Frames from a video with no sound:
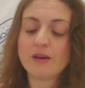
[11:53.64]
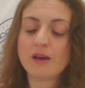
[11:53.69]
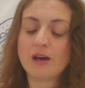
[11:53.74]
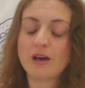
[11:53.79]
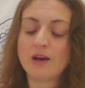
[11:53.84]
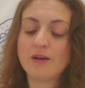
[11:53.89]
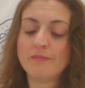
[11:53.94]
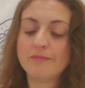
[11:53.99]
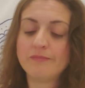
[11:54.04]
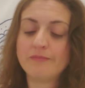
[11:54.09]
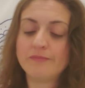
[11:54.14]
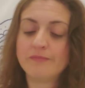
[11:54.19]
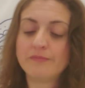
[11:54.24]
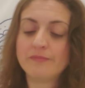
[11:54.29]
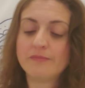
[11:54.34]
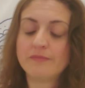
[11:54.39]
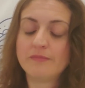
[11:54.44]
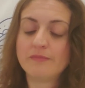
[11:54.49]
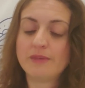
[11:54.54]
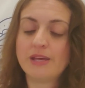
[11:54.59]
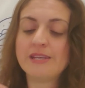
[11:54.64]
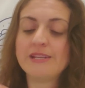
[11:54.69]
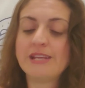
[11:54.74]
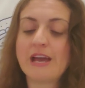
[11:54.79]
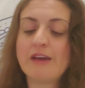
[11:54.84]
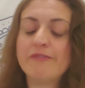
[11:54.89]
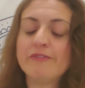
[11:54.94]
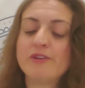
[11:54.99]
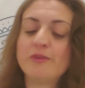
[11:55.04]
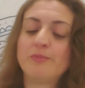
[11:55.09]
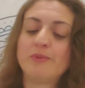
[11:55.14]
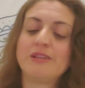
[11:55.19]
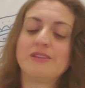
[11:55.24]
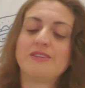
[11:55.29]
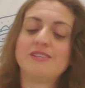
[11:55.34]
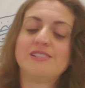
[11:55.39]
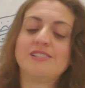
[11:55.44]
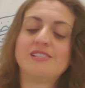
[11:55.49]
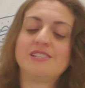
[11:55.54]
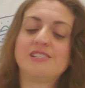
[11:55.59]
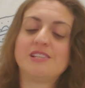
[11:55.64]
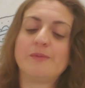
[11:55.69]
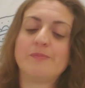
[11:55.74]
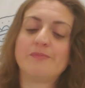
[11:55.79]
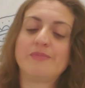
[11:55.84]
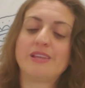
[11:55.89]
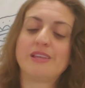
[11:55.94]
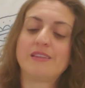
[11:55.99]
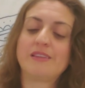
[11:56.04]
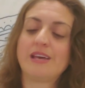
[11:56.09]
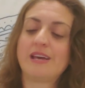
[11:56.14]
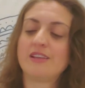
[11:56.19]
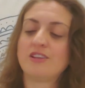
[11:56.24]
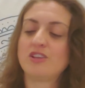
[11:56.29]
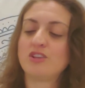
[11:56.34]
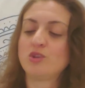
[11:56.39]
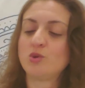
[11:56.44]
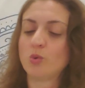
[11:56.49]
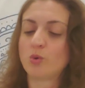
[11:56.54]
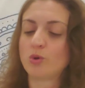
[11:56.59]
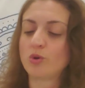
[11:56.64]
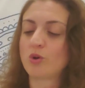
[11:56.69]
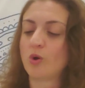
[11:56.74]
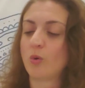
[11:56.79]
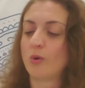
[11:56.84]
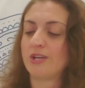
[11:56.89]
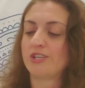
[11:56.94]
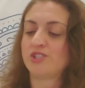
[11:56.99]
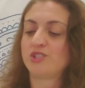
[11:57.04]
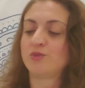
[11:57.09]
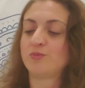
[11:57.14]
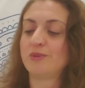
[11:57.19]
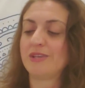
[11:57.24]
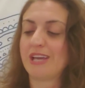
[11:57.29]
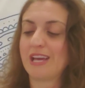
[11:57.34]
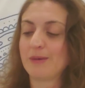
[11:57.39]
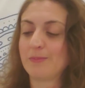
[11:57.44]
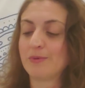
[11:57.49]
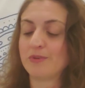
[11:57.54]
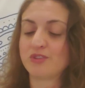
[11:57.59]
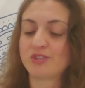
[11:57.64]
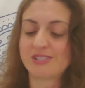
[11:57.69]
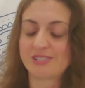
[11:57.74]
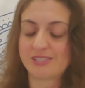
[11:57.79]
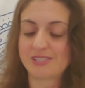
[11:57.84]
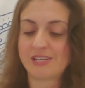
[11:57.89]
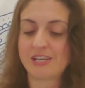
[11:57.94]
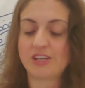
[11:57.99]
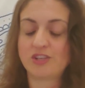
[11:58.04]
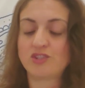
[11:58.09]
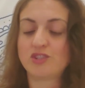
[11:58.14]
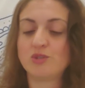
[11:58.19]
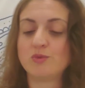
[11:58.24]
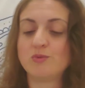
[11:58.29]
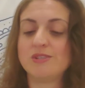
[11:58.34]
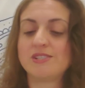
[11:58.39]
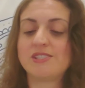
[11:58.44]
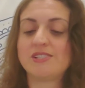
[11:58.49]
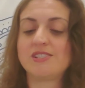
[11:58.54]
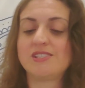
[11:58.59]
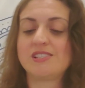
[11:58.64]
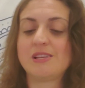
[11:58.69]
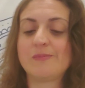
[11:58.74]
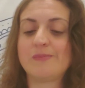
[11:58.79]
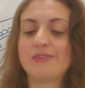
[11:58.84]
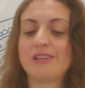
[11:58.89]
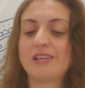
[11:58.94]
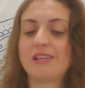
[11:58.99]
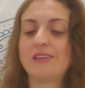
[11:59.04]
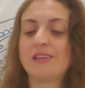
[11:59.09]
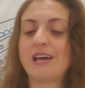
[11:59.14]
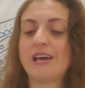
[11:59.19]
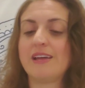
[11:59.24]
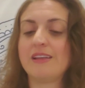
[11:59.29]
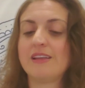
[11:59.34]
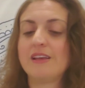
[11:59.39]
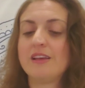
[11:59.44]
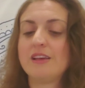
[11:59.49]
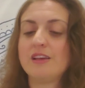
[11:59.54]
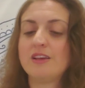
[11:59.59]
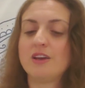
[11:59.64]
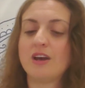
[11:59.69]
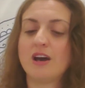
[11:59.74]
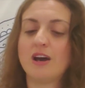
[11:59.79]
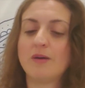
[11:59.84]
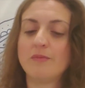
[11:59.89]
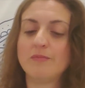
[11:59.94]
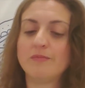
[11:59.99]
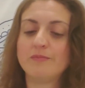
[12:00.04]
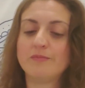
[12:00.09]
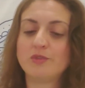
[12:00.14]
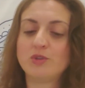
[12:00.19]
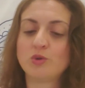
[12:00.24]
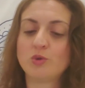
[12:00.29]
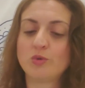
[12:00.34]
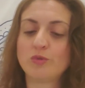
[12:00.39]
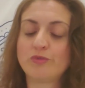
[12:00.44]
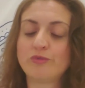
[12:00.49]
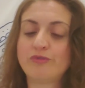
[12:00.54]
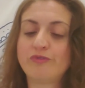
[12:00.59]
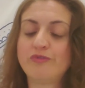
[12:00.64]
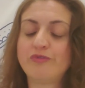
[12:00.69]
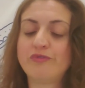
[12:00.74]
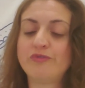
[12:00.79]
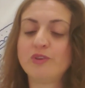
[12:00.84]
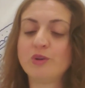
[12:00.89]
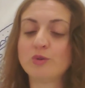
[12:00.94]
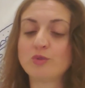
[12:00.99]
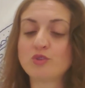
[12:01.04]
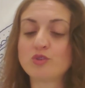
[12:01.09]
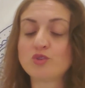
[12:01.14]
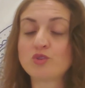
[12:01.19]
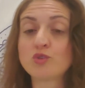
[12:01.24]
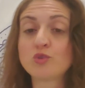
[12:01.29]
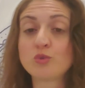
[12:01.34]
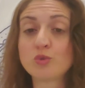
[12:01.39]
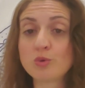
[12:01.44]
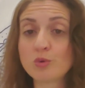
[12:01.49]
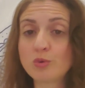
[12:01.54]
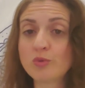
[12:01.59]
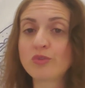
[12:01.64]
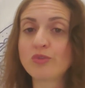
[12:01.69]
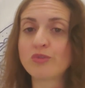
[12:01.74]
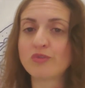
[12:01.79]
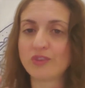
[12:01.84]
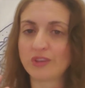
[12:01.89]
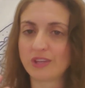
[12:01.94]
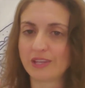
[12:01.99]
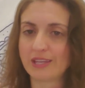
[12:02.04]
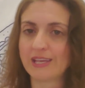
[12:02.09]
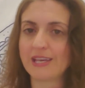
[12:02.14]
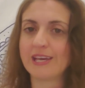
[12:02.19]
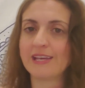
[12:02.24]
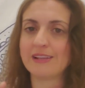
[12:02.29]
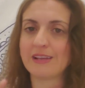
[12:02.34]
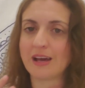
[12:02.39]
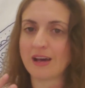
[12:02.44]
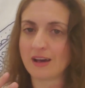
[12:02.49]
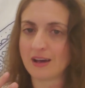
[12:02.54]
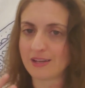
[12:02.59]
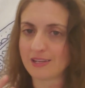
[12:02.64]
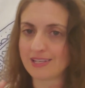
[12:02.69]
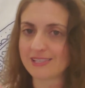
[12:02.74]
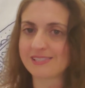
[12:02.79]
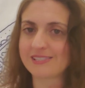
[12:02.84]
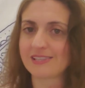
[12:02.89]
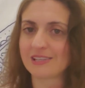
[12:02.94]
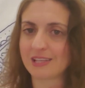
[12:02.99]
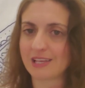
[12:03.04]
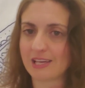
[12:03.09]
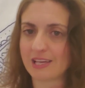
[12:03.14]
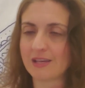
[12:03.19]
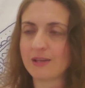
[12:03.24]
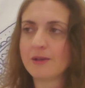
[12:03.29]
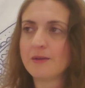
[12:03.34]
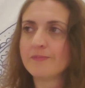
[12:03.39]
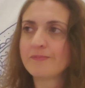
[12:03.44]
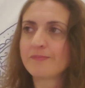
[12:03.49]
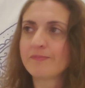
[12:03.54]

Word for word: um, inevitably, this is something that you're going to be able to stick to. This is something that um, you're you're truthfully and honestly